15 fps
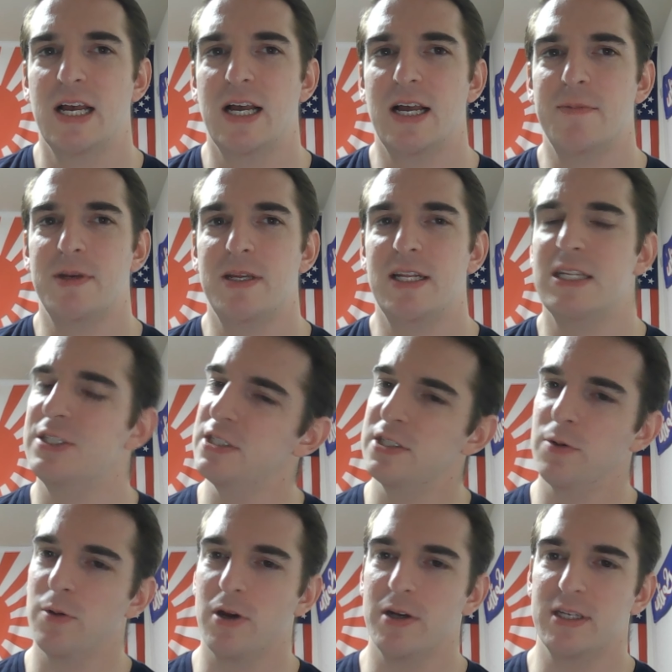I mean it's just
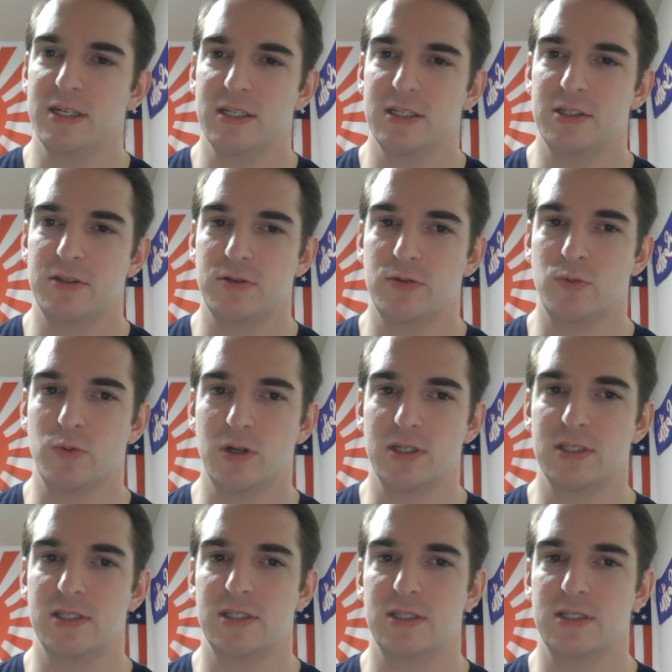so hard to get into
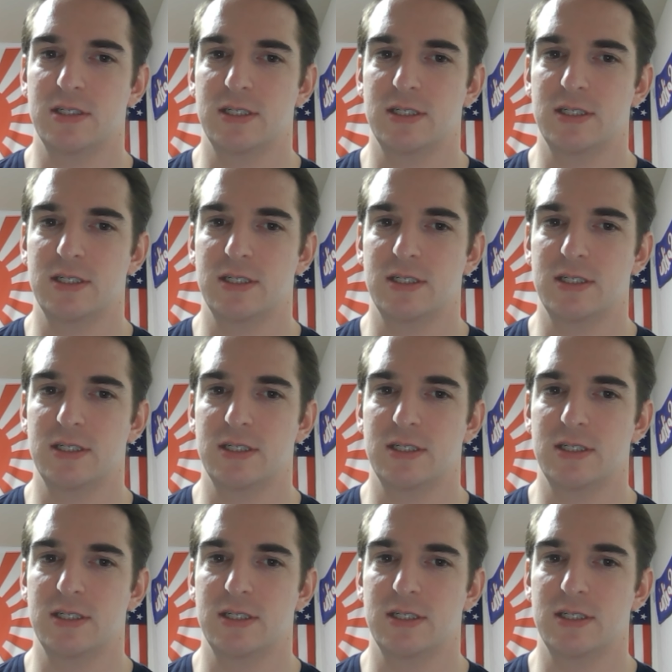once